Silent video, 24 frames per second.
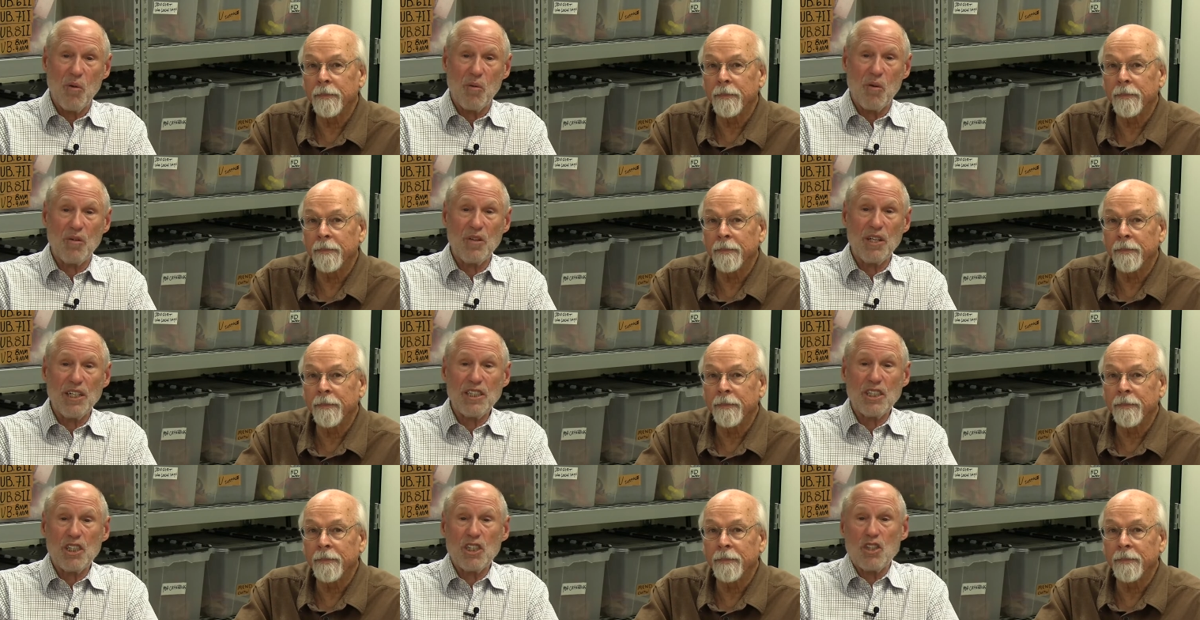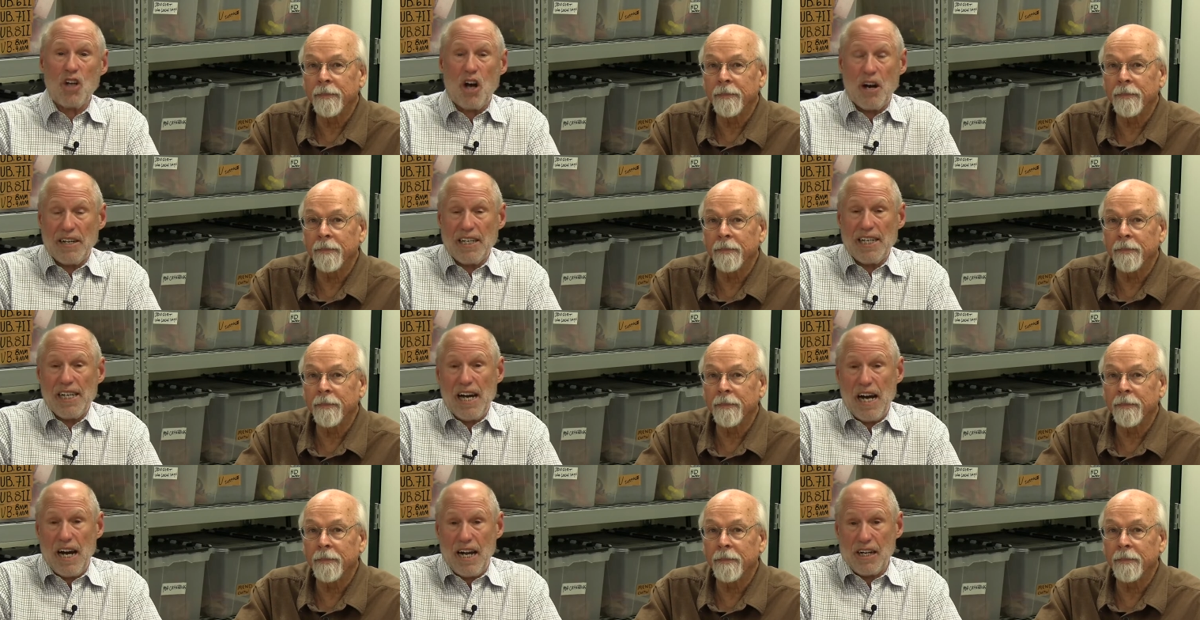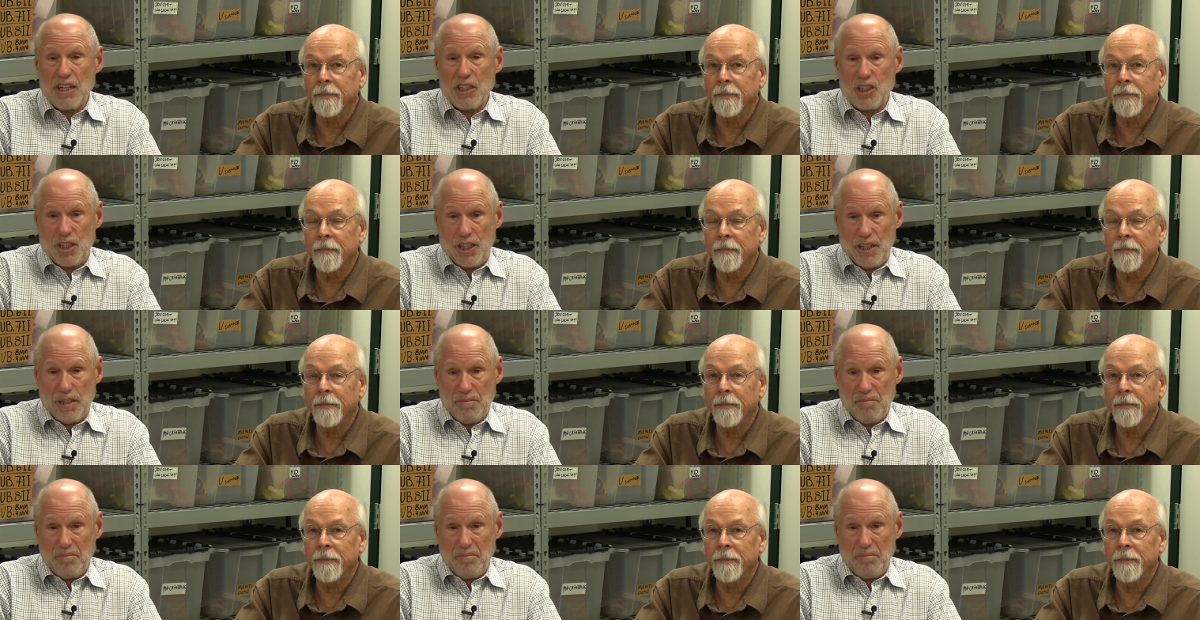Speaker 1: Well, this is
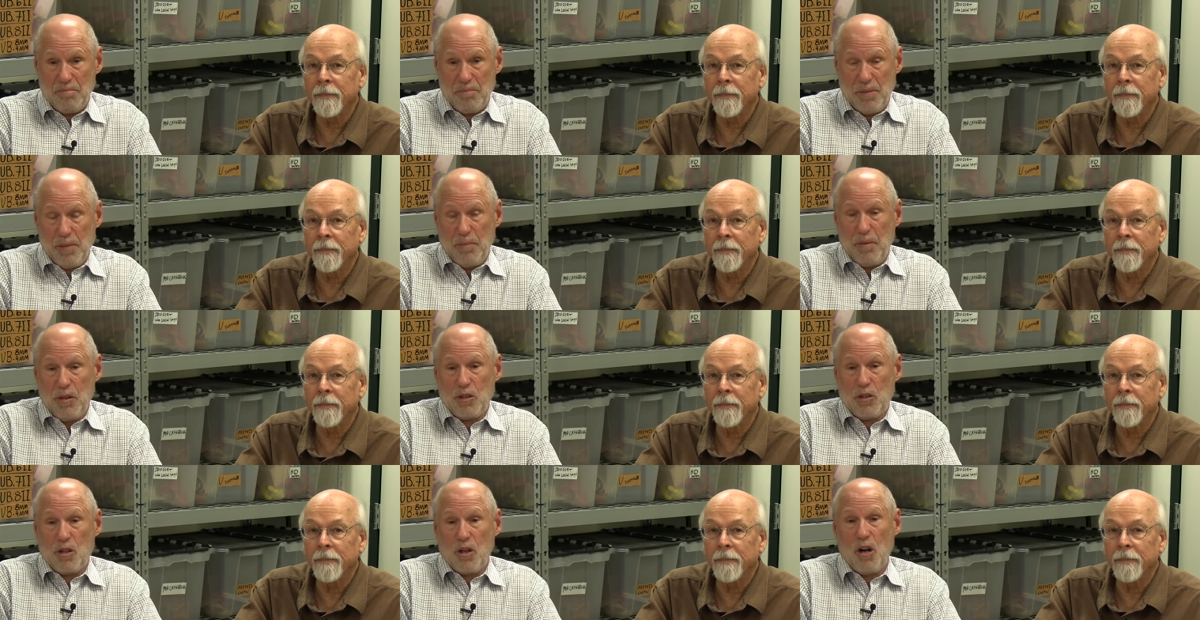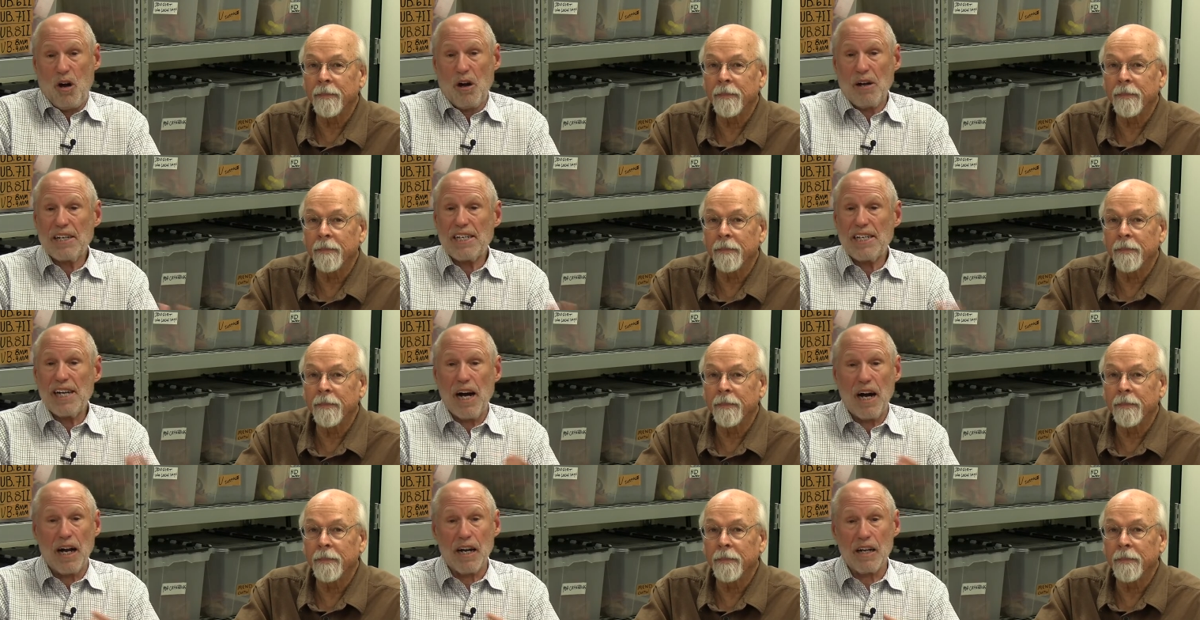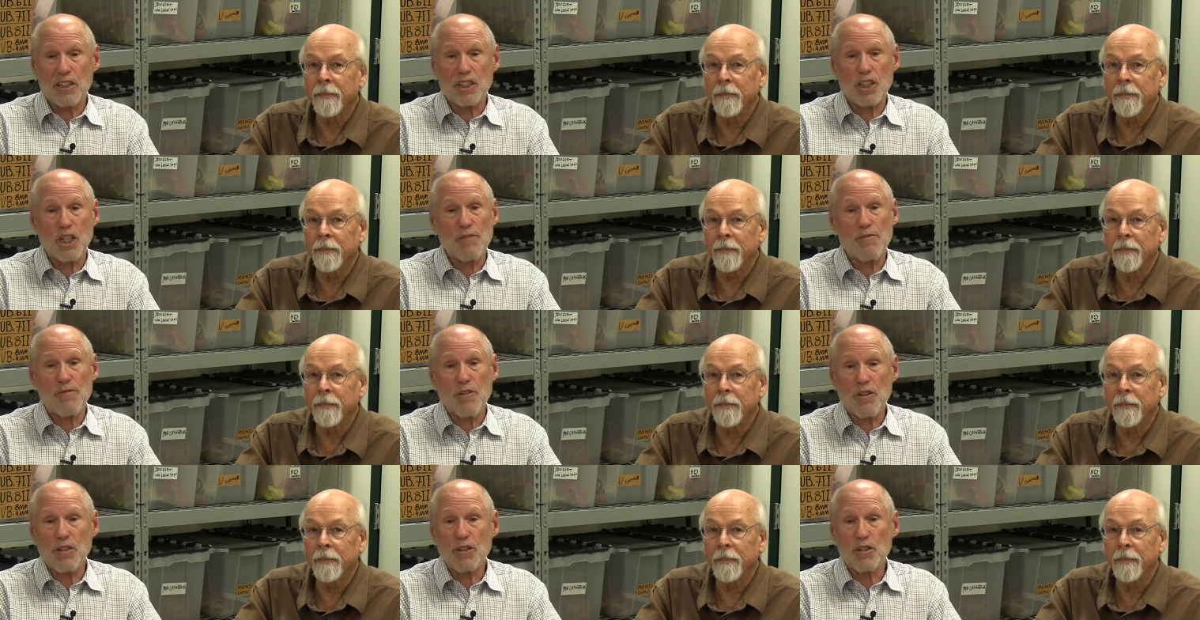archaeology, biblical
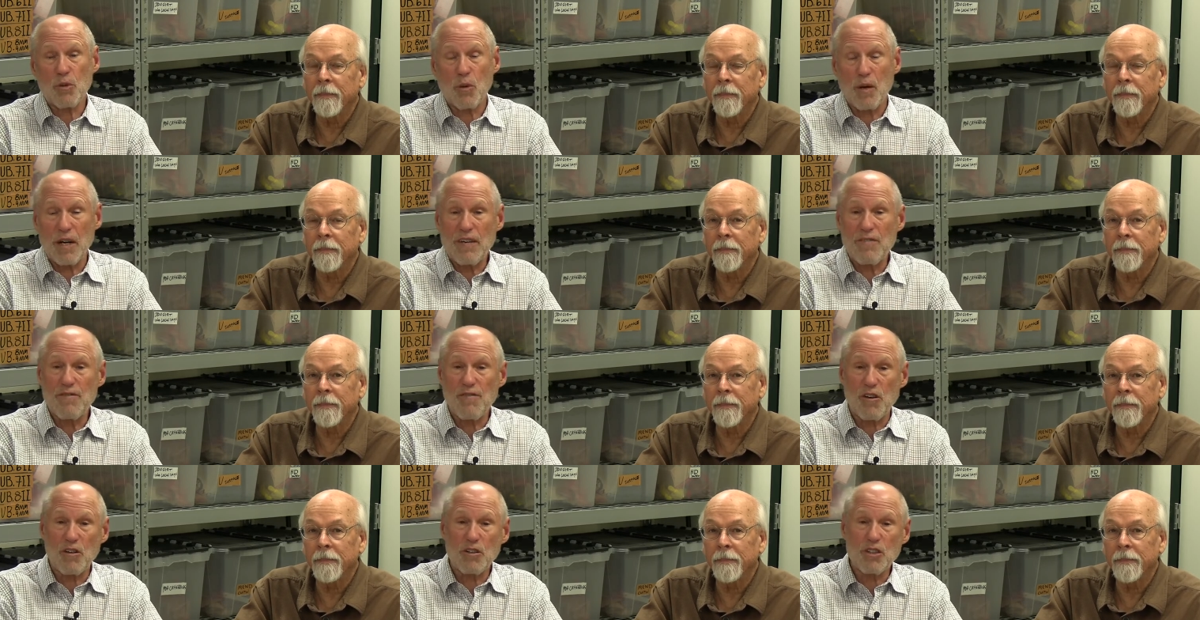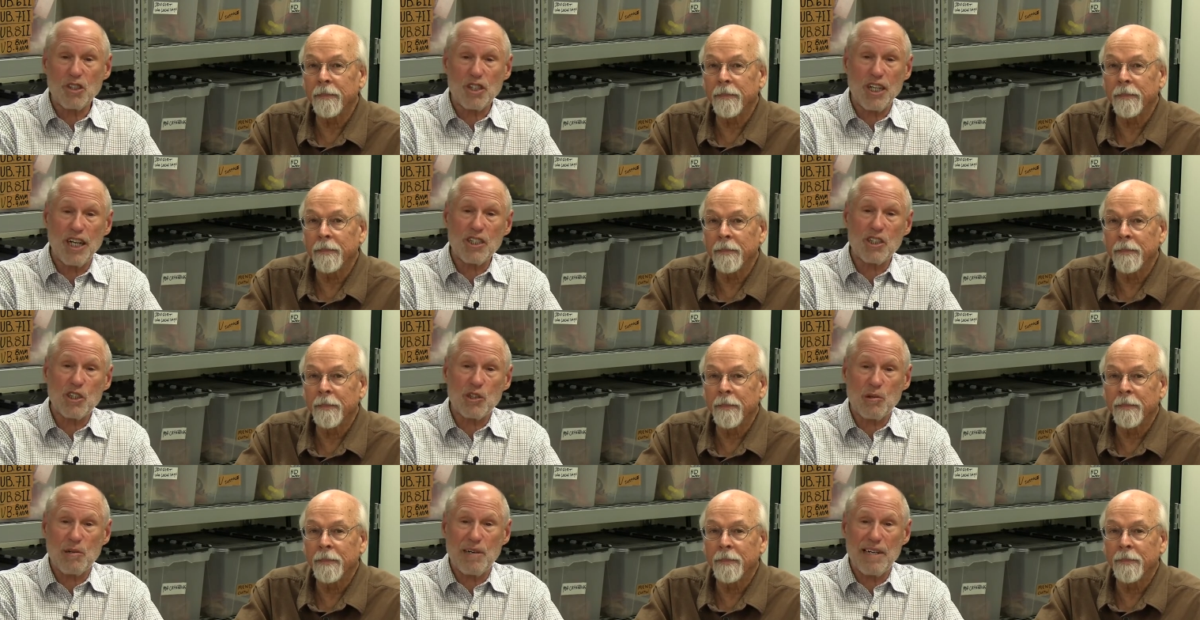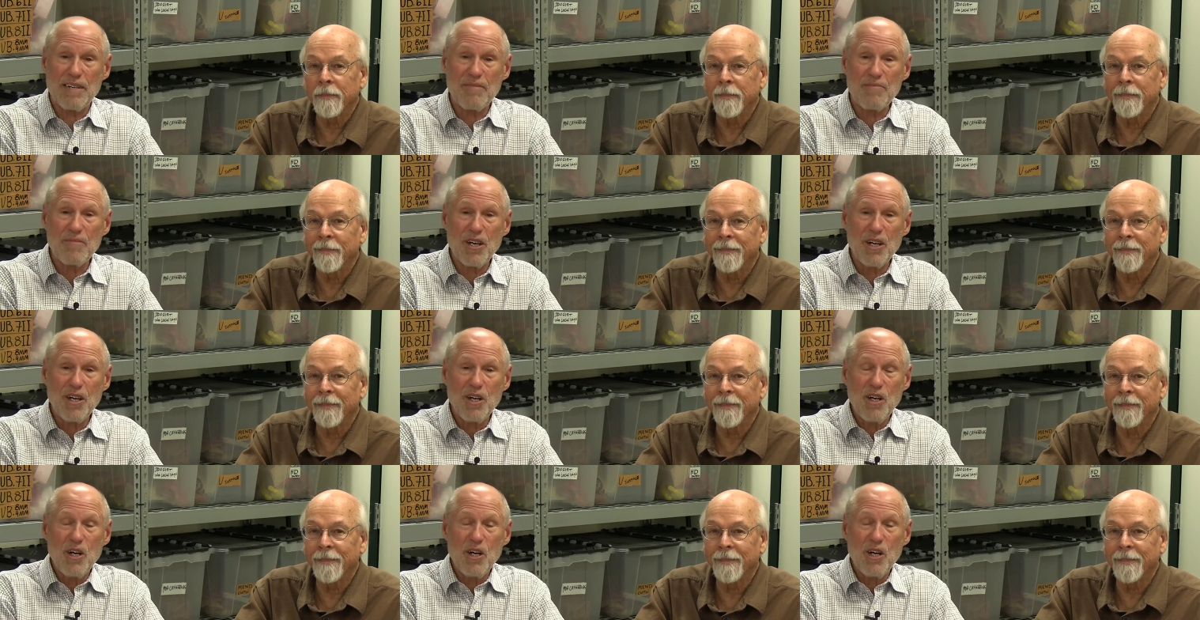archaeology for the 21st century.